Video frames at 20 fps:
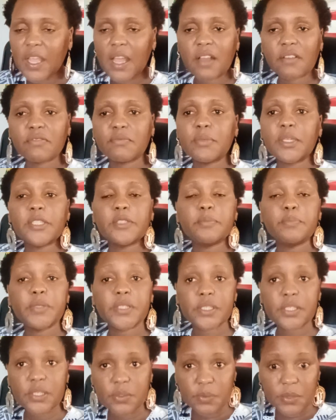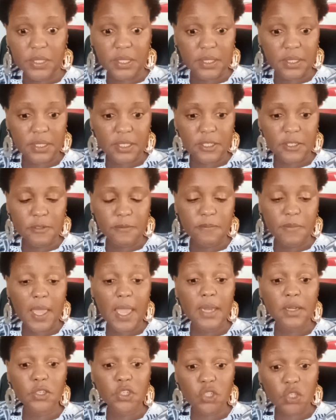I've made peace with it.
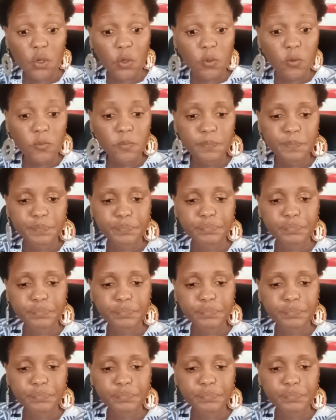And so,